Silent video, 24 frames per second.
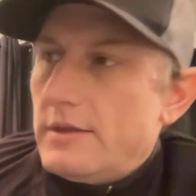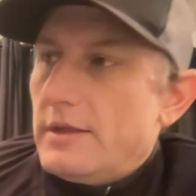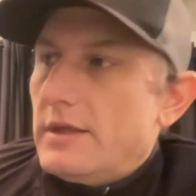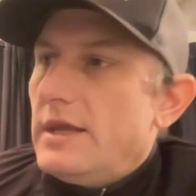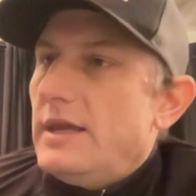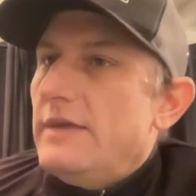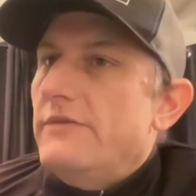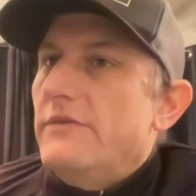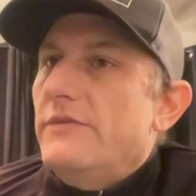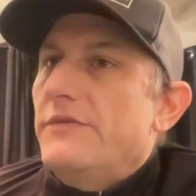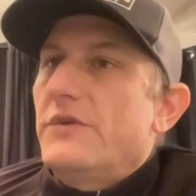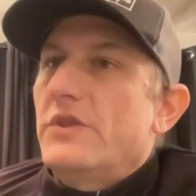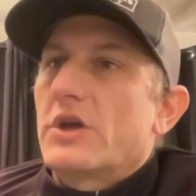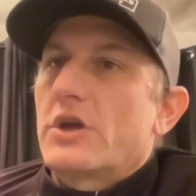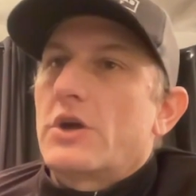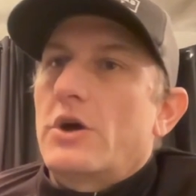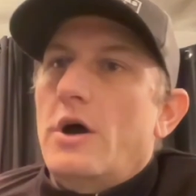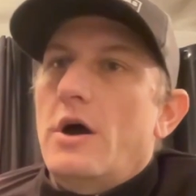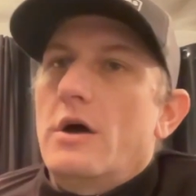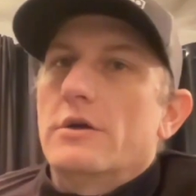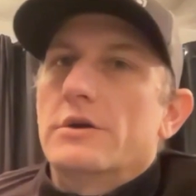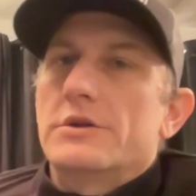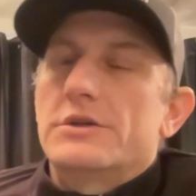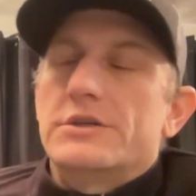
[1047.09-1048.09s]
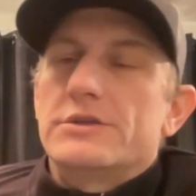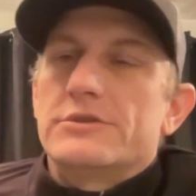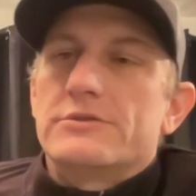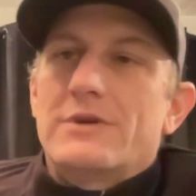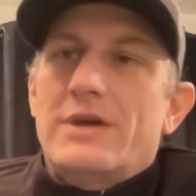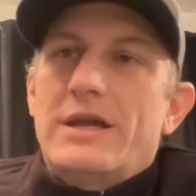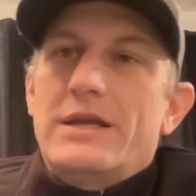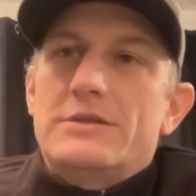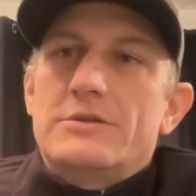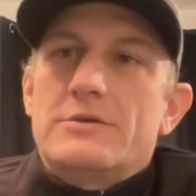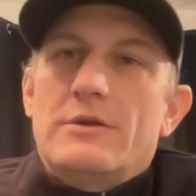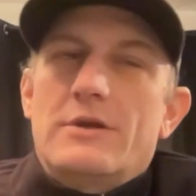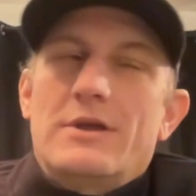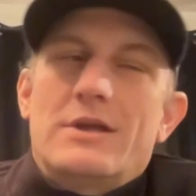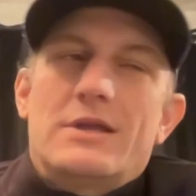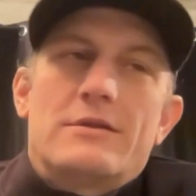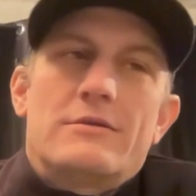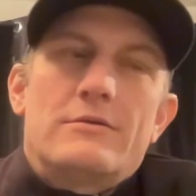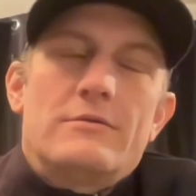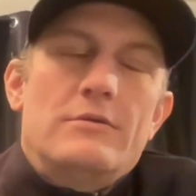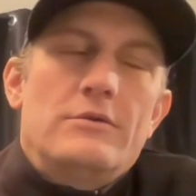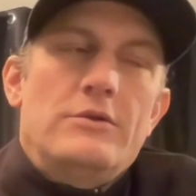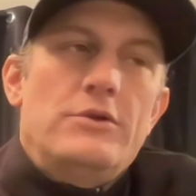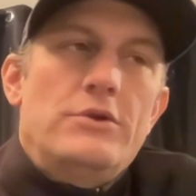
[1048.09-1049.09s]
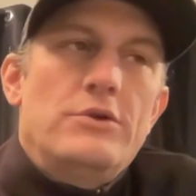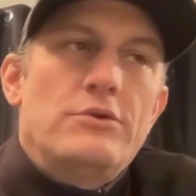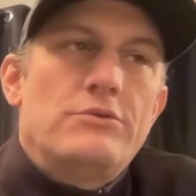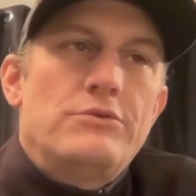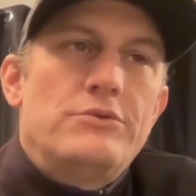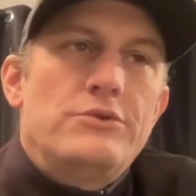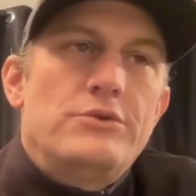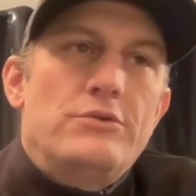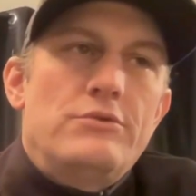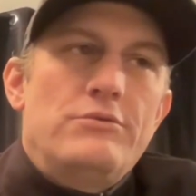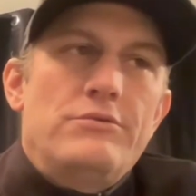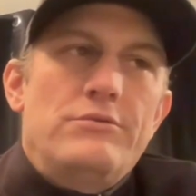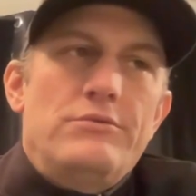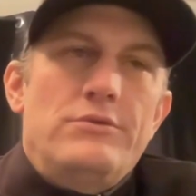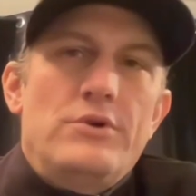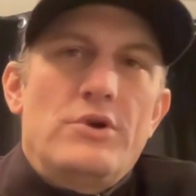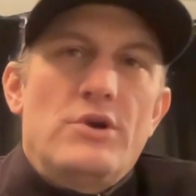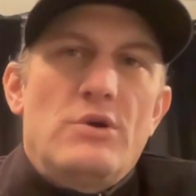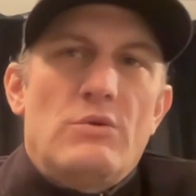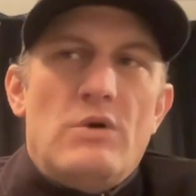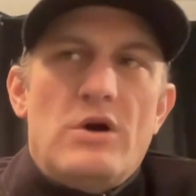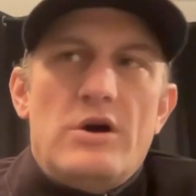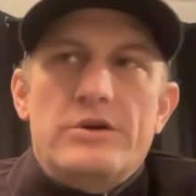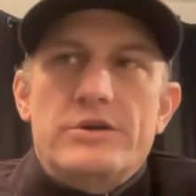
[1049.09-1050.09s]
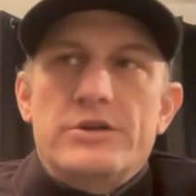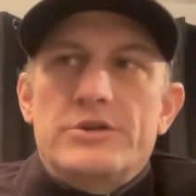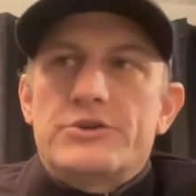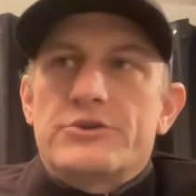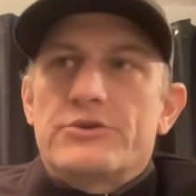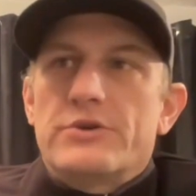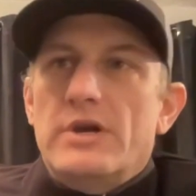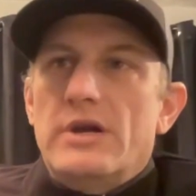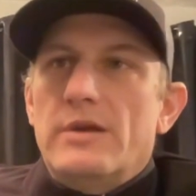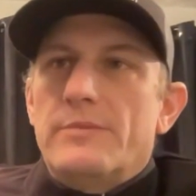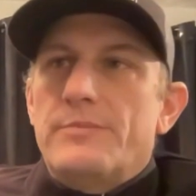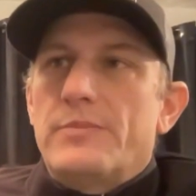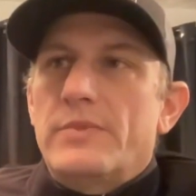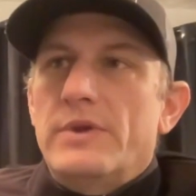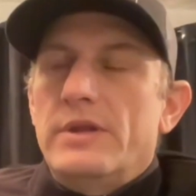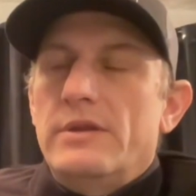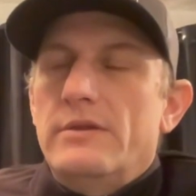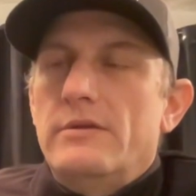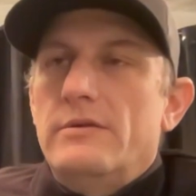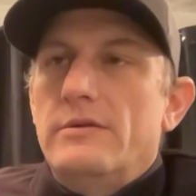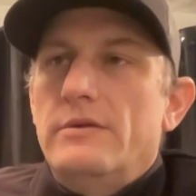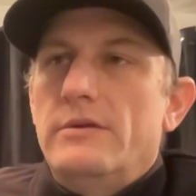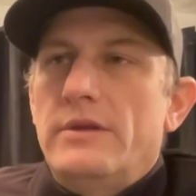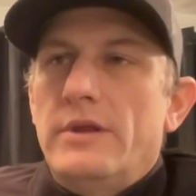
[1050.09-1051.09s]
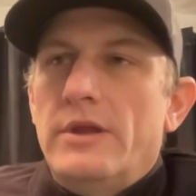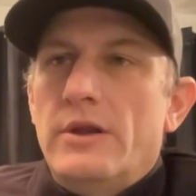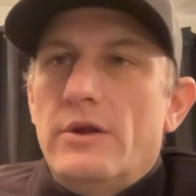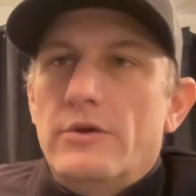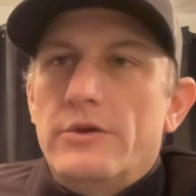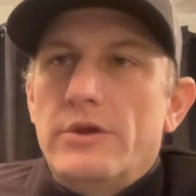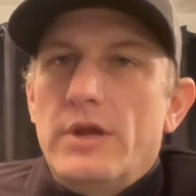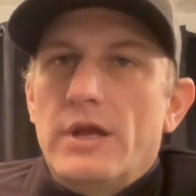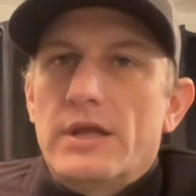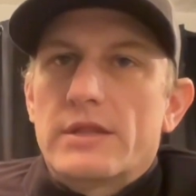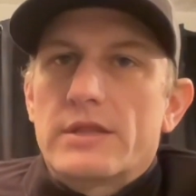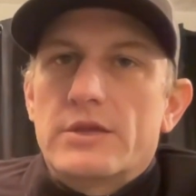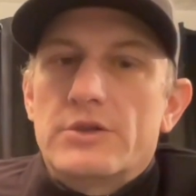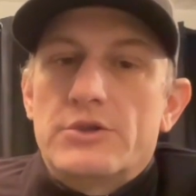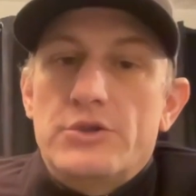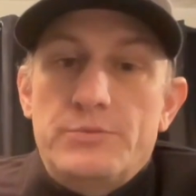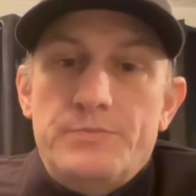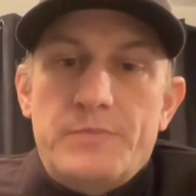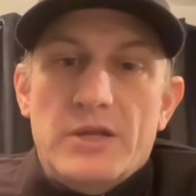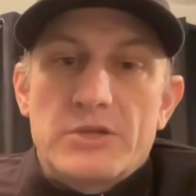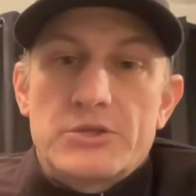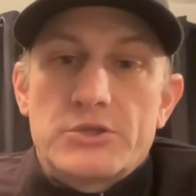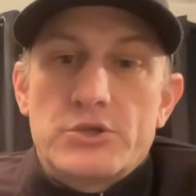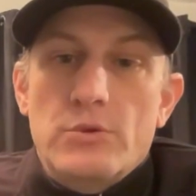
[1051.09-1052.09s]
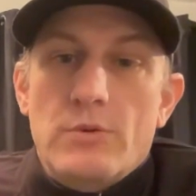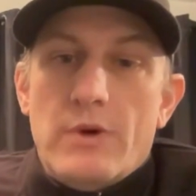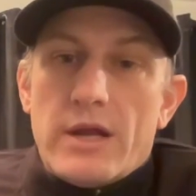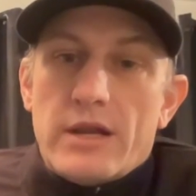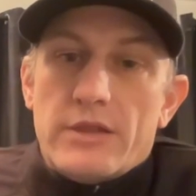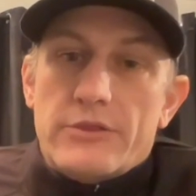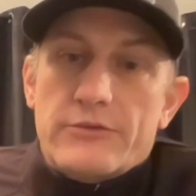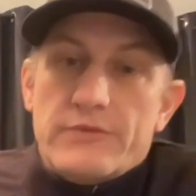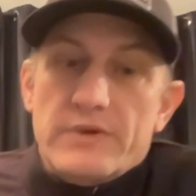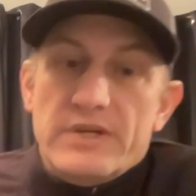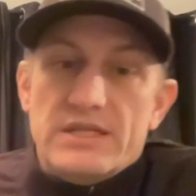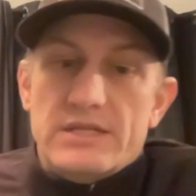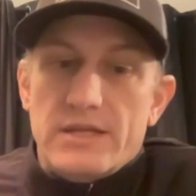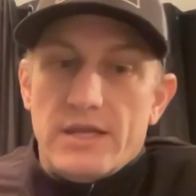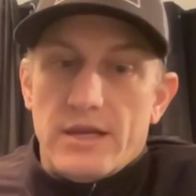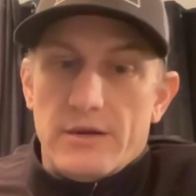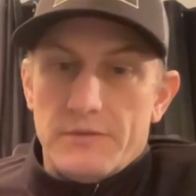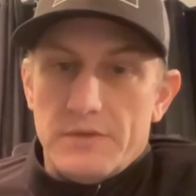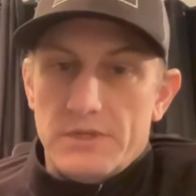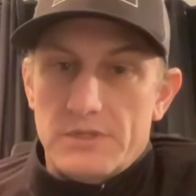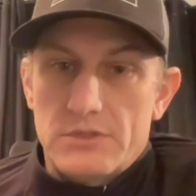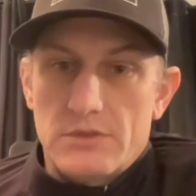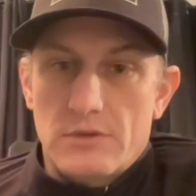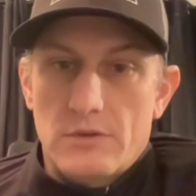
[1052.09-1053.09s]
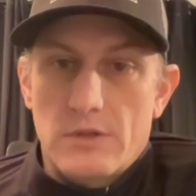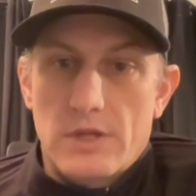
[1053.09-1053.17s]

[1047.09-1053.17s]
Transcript: even for the colleges, right? So like you go out on a trip, and you got the best 2 out of 3 series.